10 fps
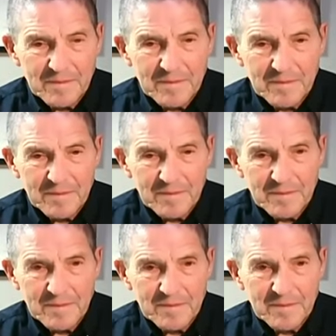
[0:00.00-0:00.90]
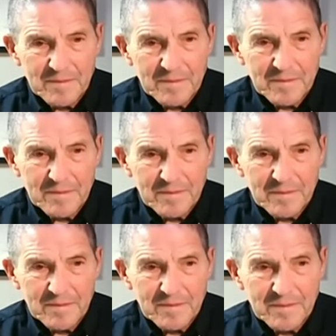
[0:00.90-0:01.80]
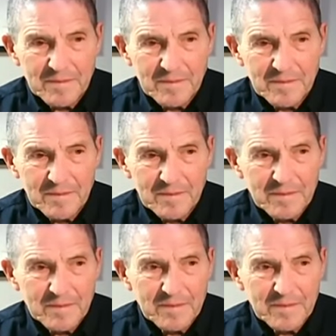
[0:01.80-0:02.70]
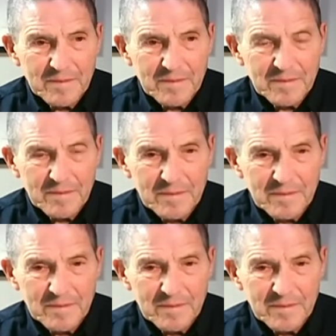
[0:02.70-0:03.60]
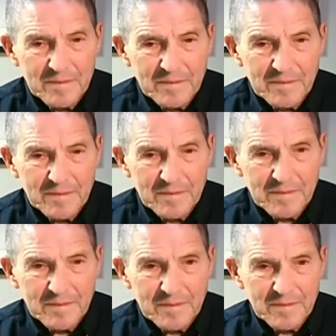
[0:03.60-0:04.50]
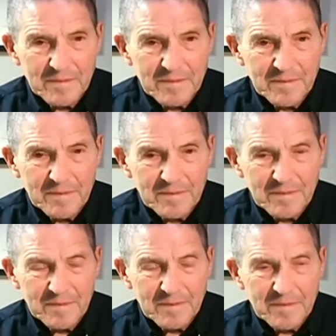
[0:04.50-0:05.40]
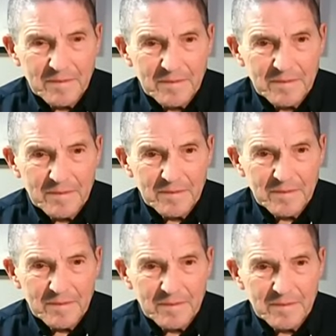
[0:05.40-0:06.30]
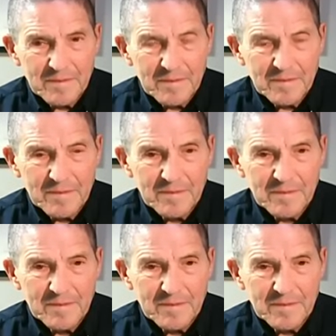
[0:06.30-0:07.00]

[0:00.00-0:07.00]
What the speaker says: No words are spoken by the person on screen.